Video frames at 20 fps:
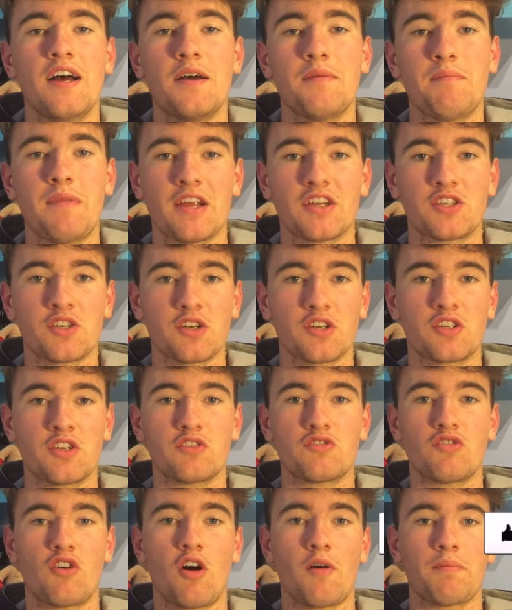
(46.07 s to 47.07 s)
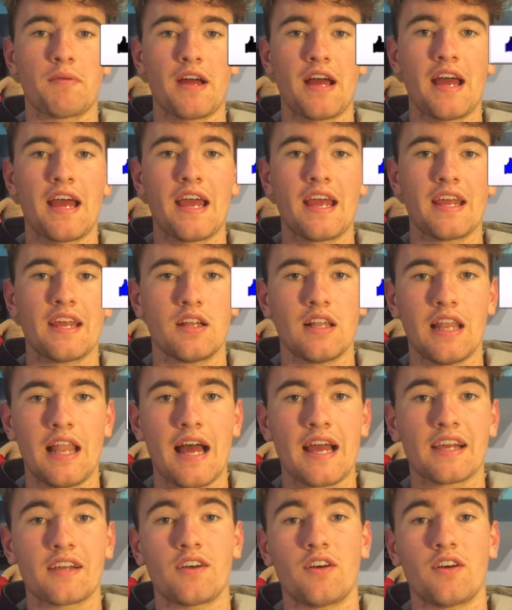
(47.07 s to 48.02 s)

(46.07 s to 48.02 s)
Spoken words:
make sure to drop a like